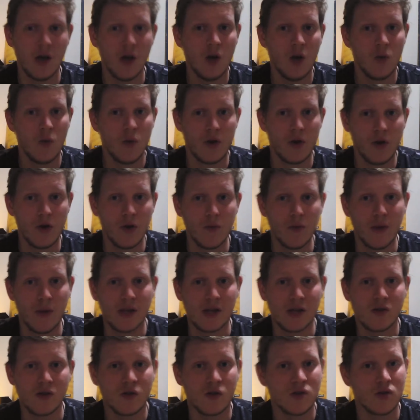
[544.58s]
with new
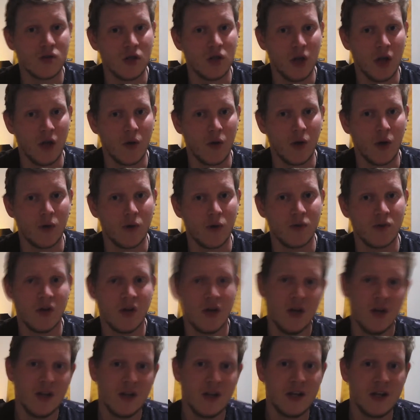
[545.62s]
mascots and logos,
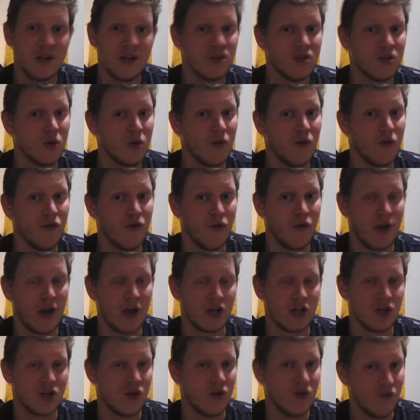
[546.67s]
leading to a
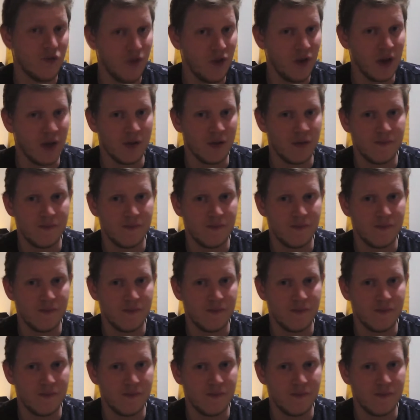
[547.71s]
fresh feel.